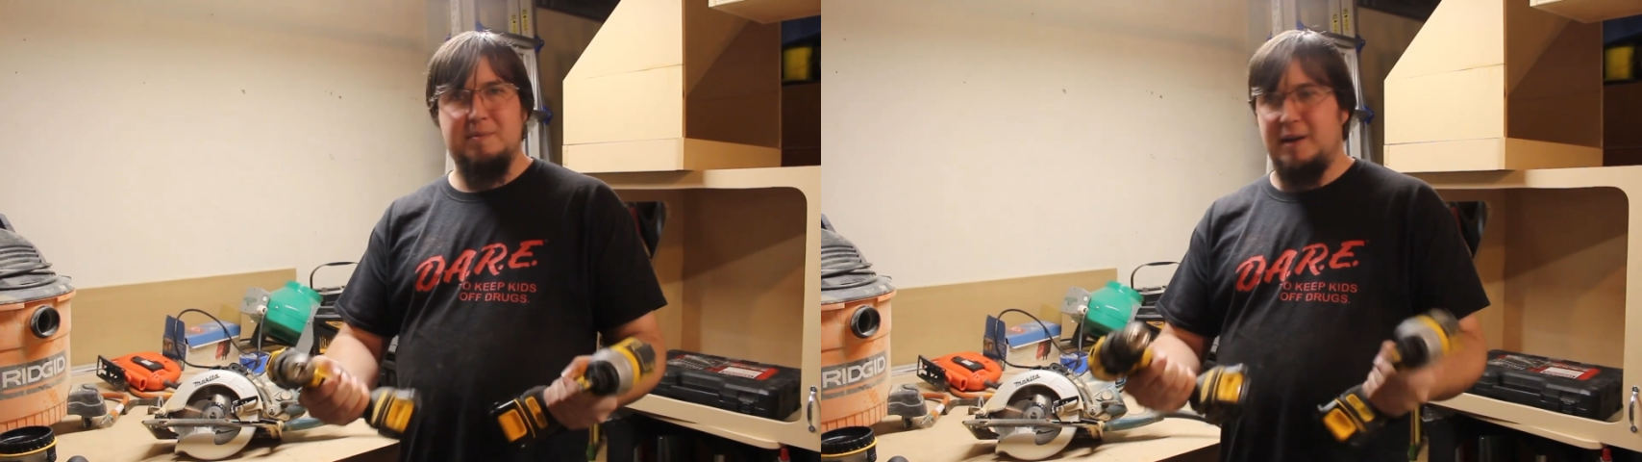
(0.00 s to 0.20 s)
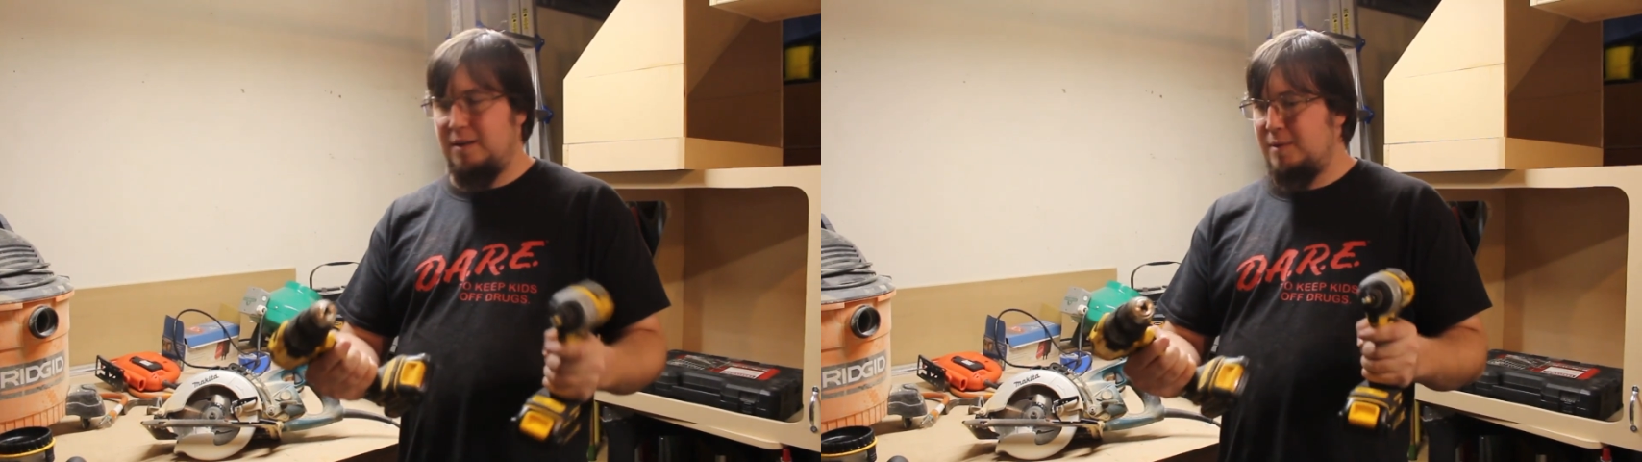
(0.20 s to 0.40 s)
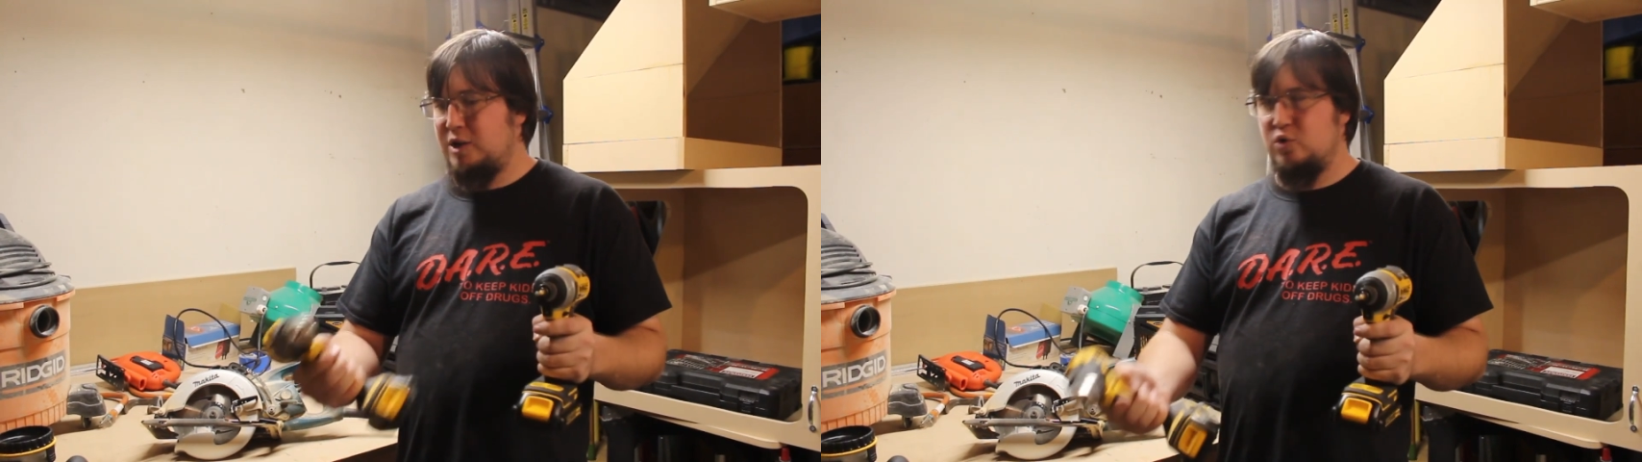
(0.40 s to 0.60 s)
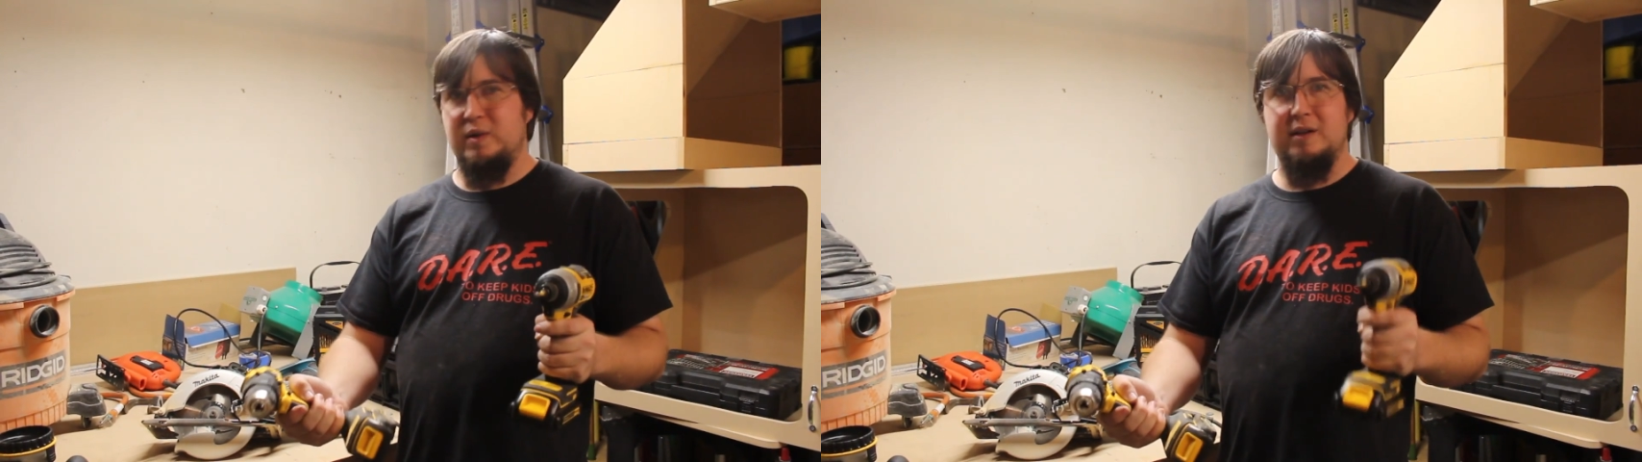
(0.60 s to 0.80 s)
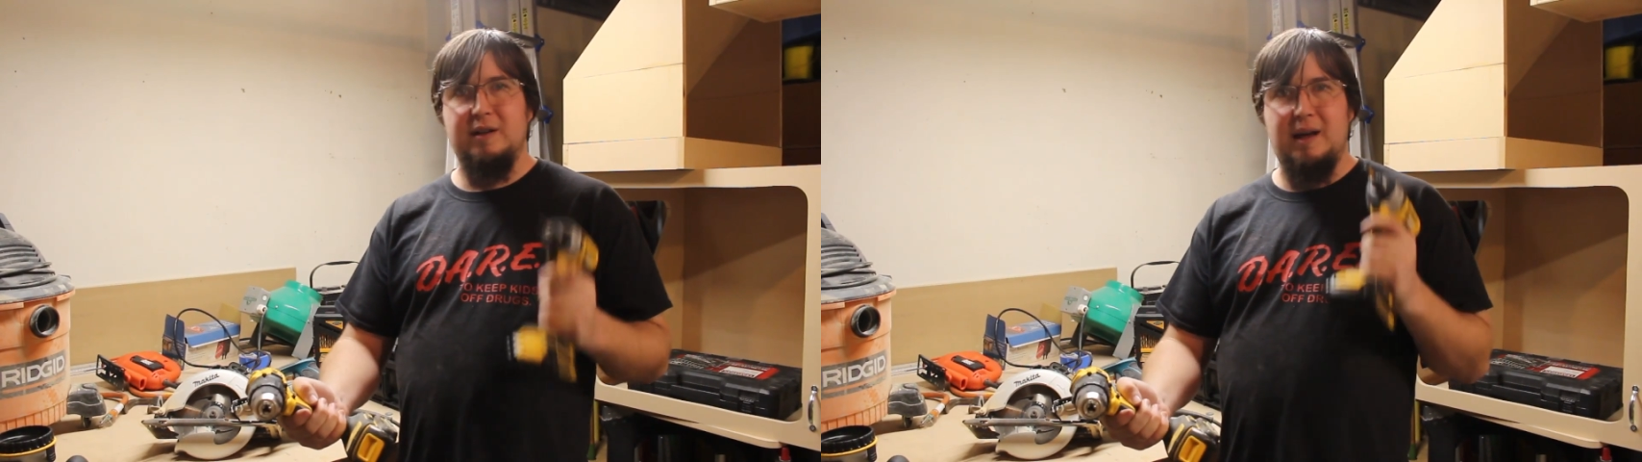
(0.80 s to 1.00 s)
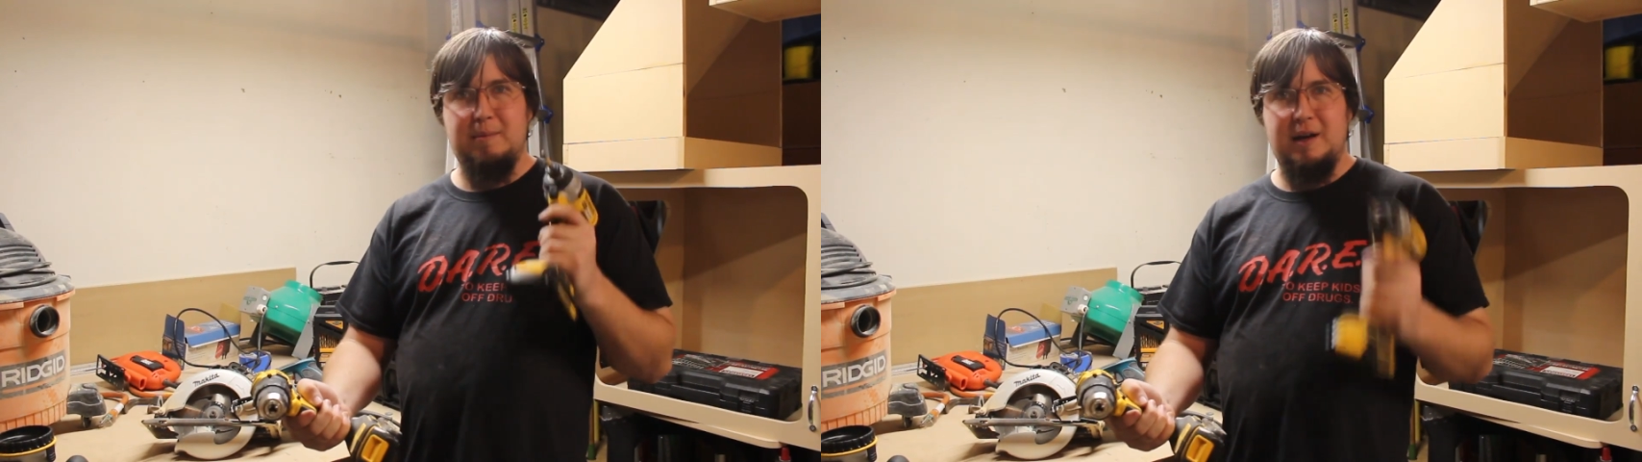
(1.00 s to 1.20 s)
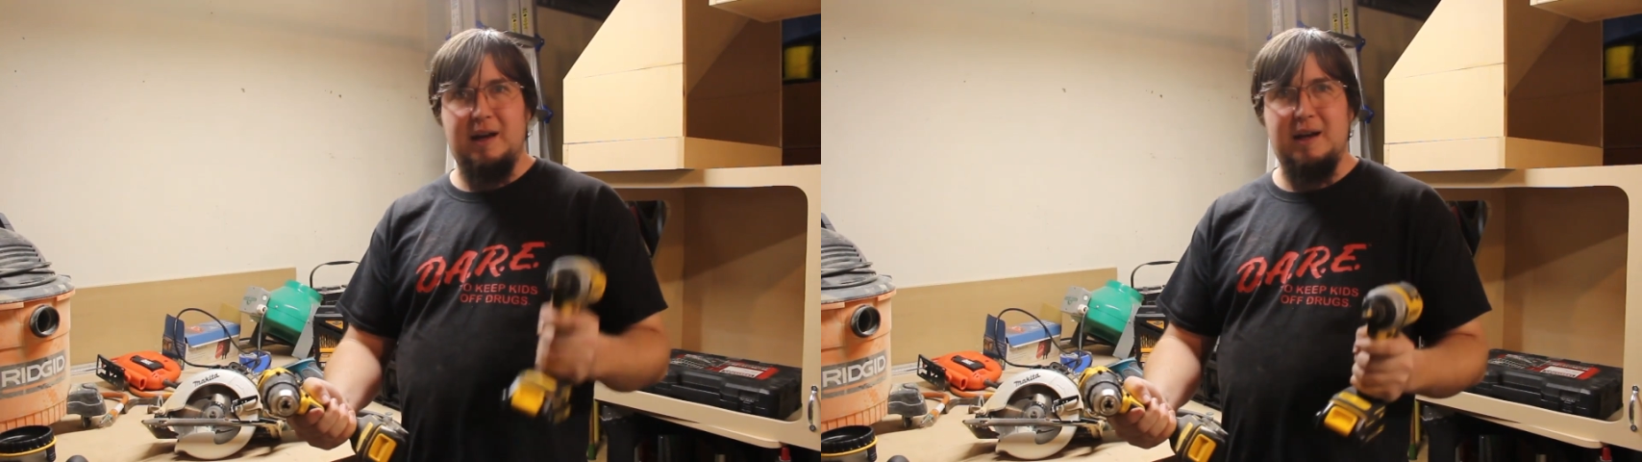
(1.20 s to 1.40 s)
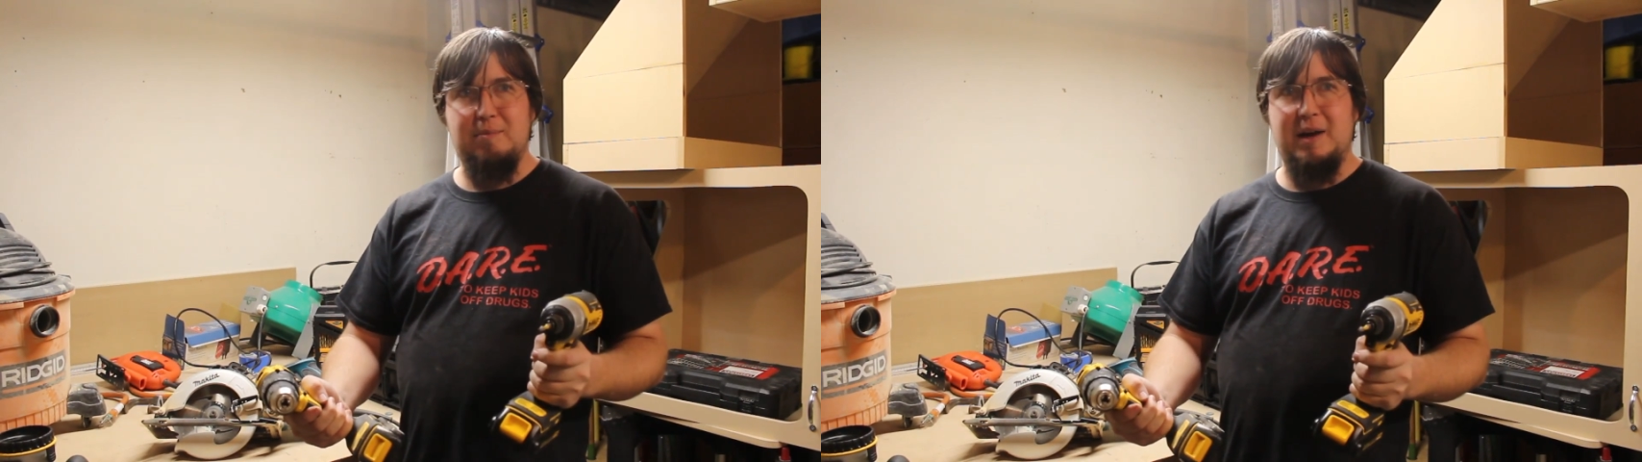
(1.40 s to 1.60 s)
my drill, and my
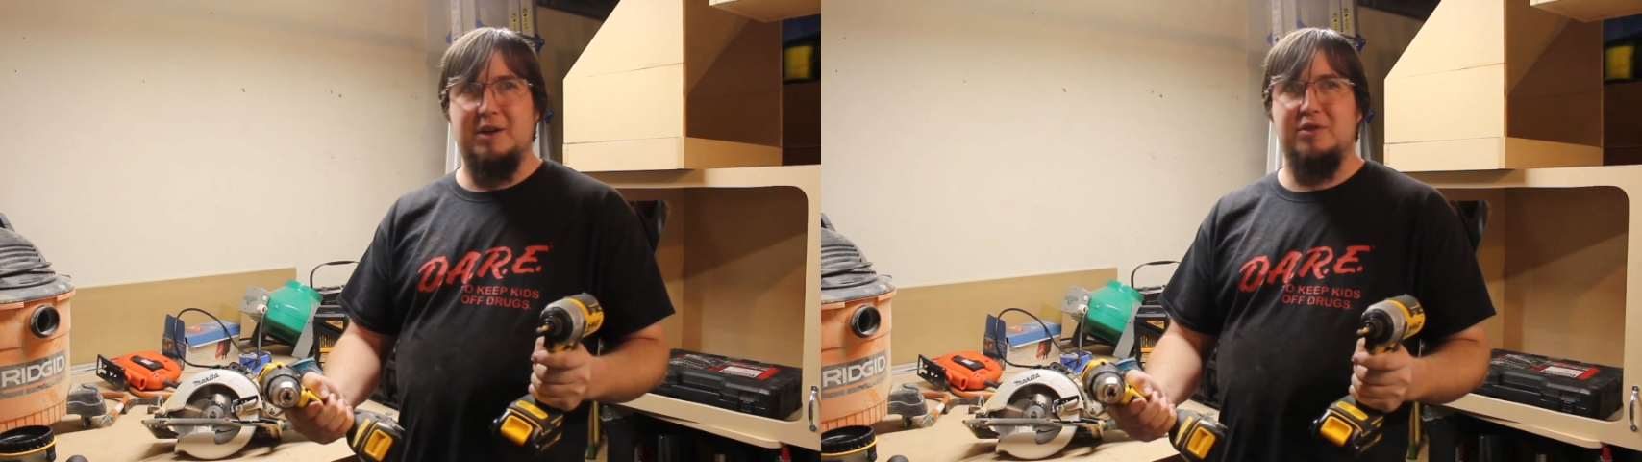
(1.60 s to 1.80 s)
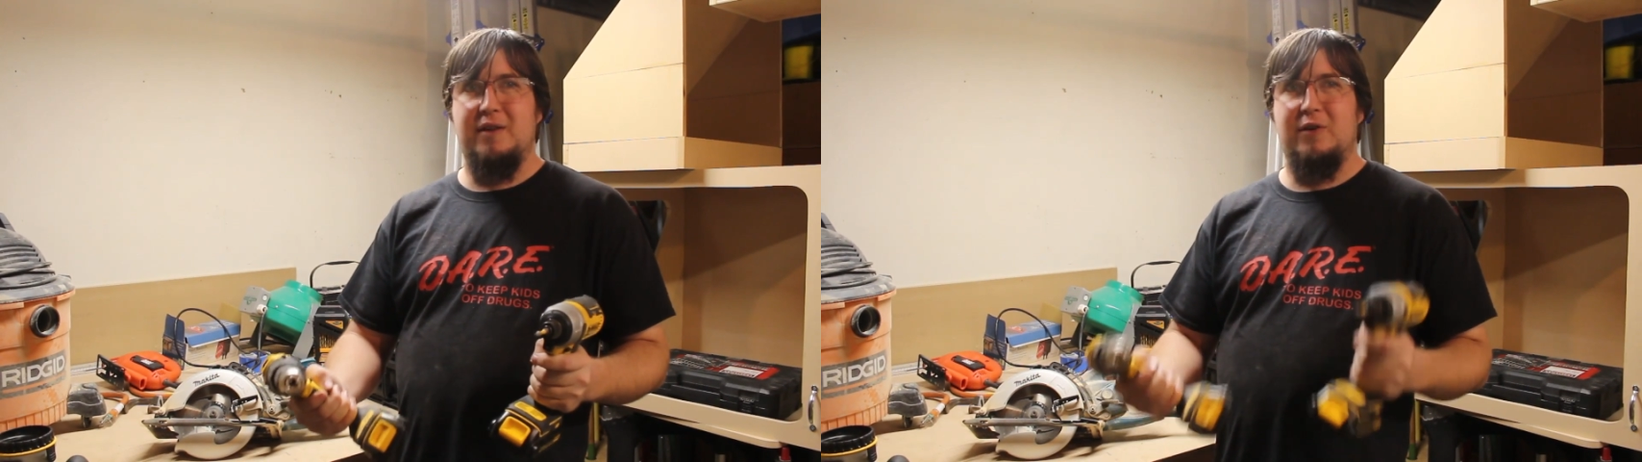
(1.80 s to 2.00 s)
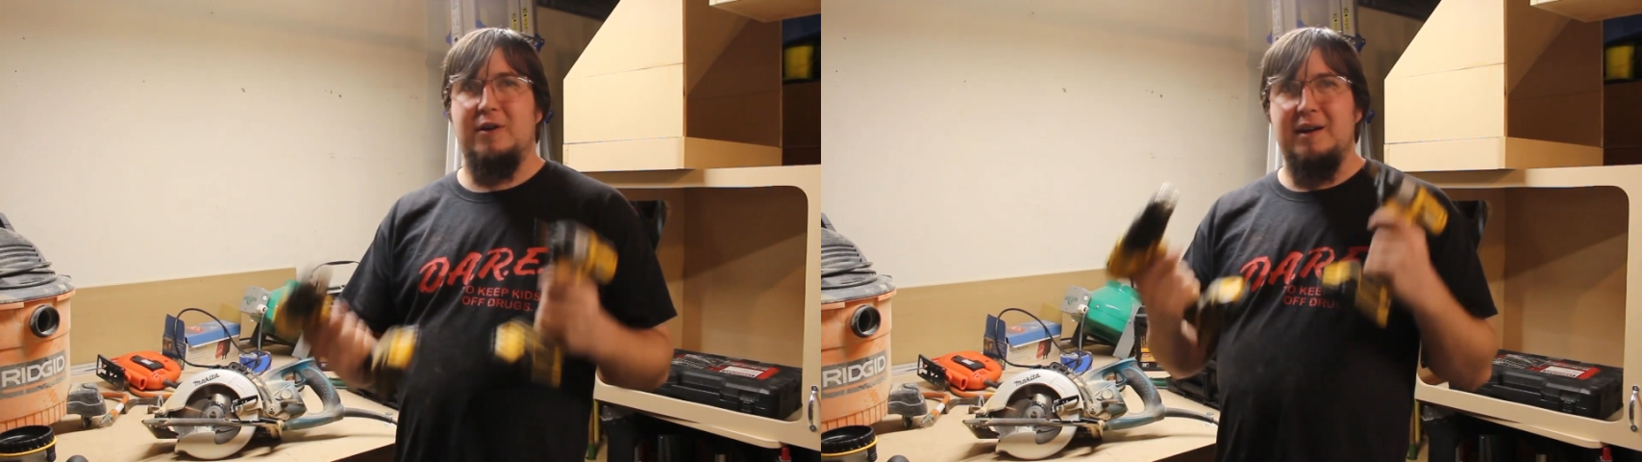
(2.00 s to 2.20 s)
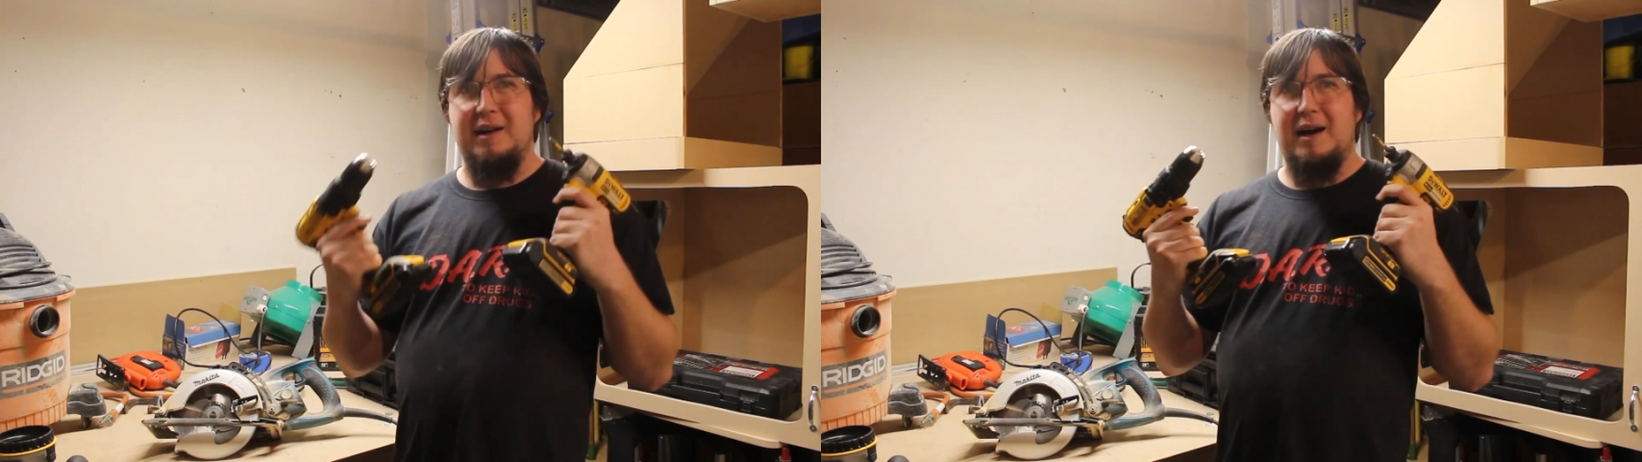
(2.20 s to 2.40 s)
impact driver.